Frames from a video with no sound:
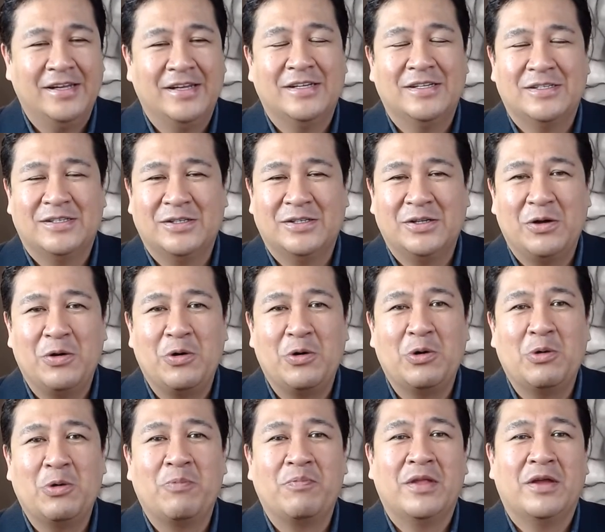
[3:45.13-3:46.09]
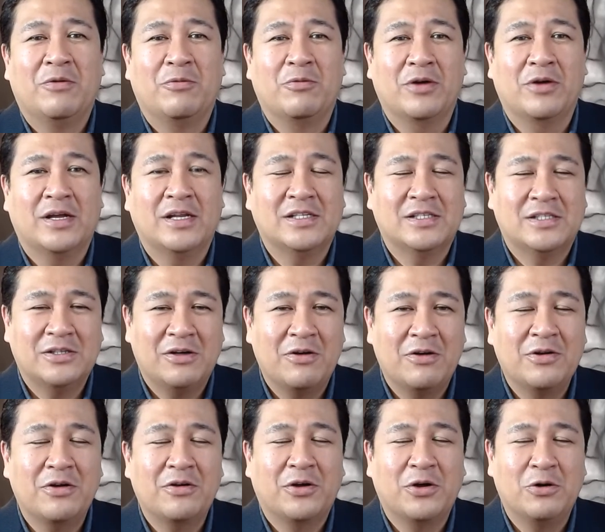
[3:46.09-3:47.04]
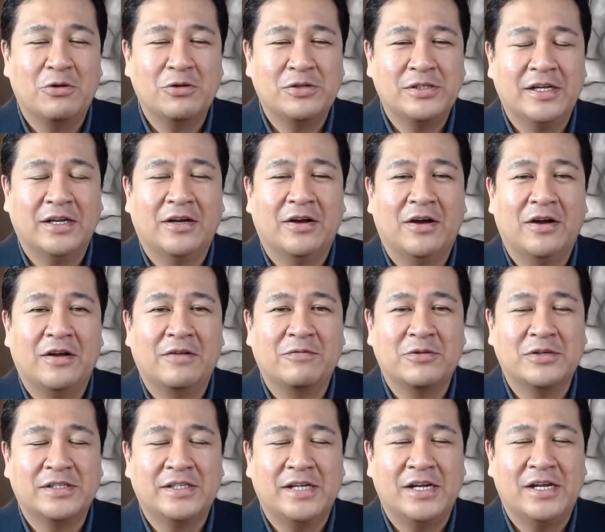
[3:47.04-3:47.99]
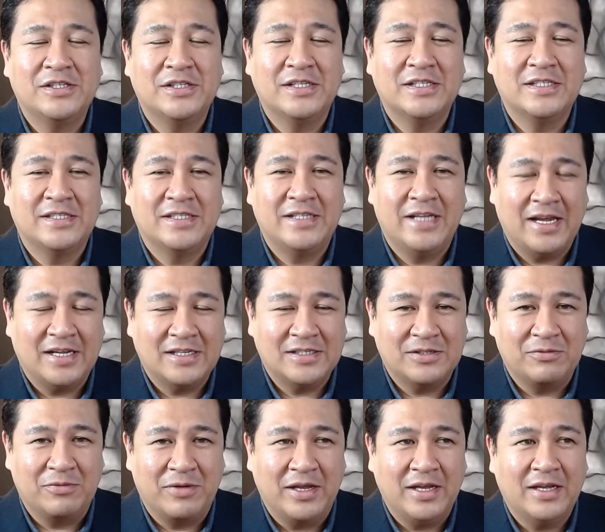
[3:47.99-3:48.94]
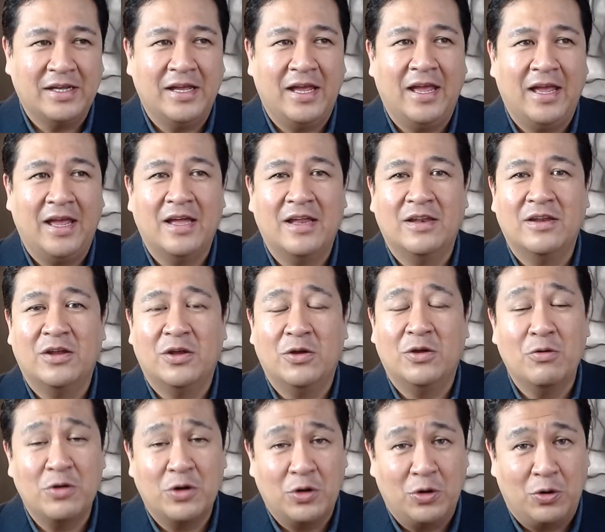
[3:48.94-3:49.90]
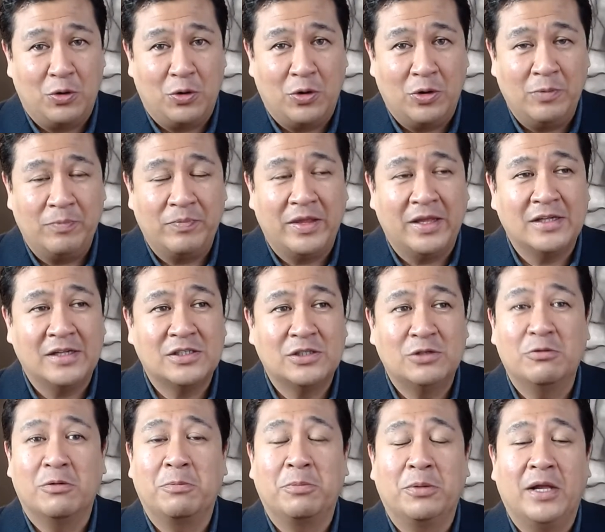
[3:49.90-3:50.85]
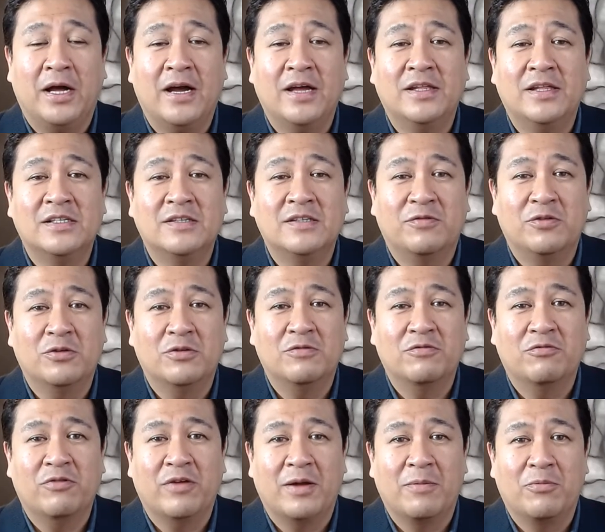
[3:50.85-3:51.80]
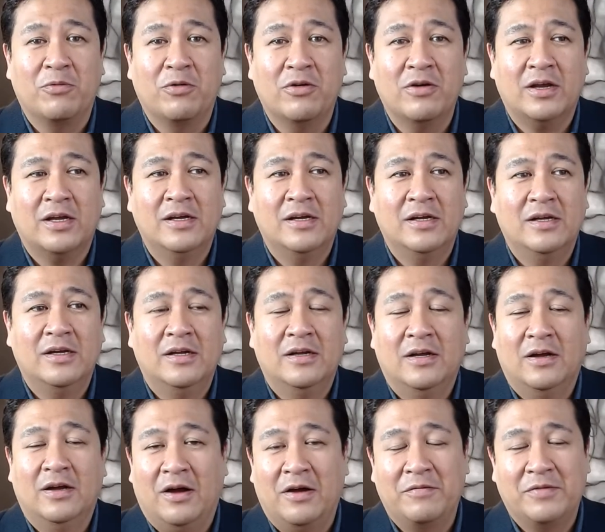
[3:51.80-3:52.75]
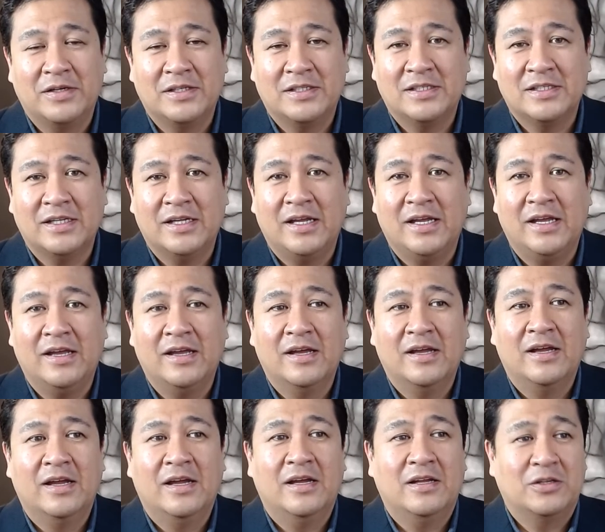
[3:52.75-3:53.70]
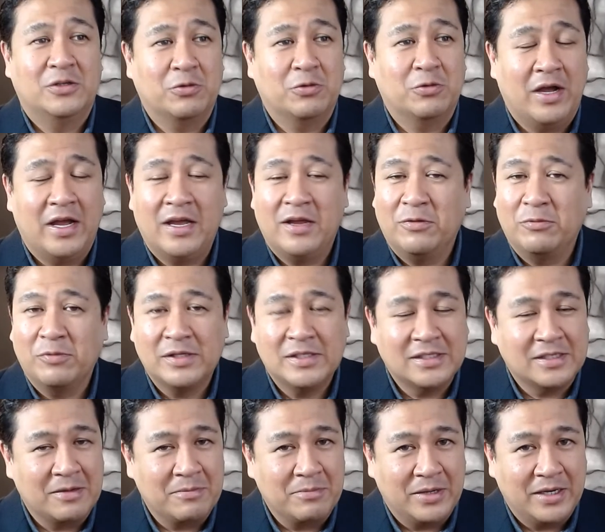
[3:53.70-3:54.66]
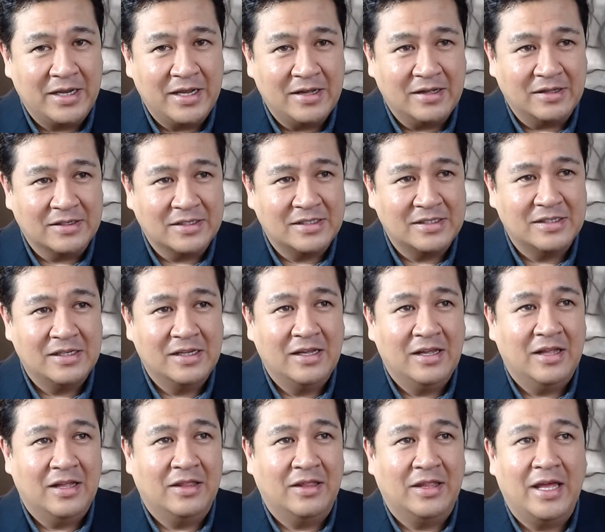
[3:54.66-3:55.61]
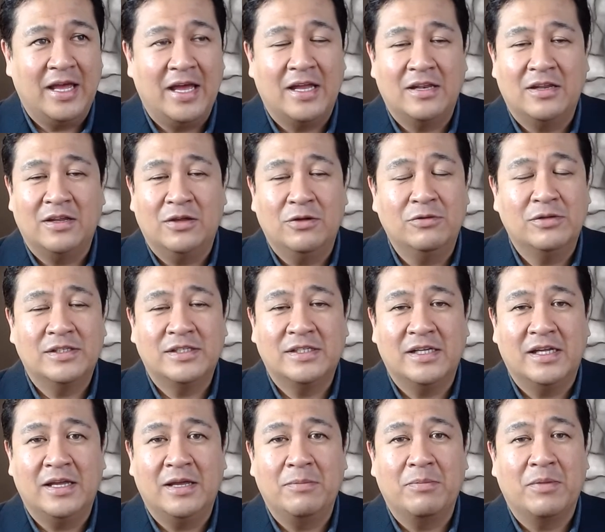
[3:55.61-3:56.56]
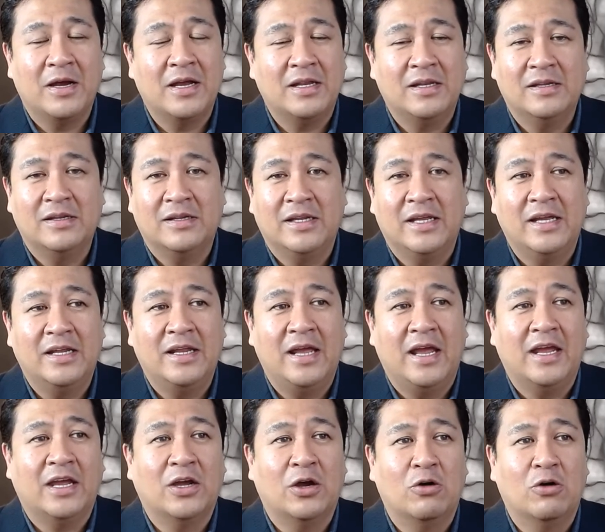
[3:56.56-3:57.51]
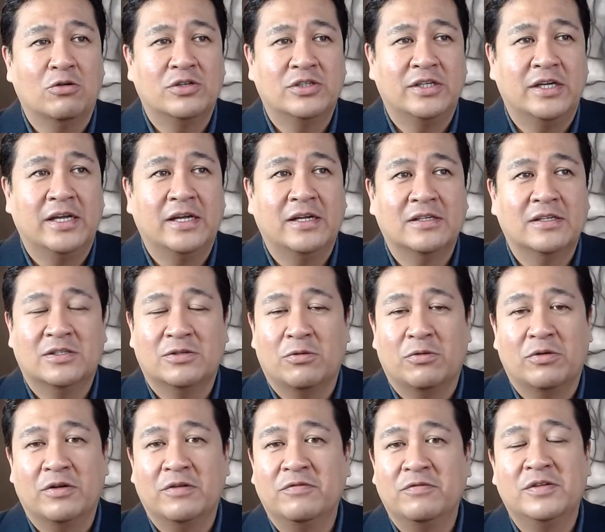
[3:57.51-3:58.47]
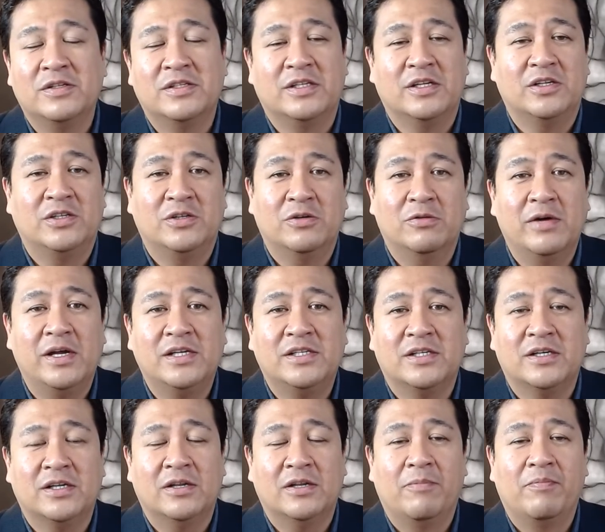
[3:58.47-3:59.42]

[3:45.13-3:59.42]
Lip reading: So we're going to start our coaching conversations next week, and your goal is to apply this fuel framework. Obviously, try it with somebody else that you see might need a coaching sort of situation,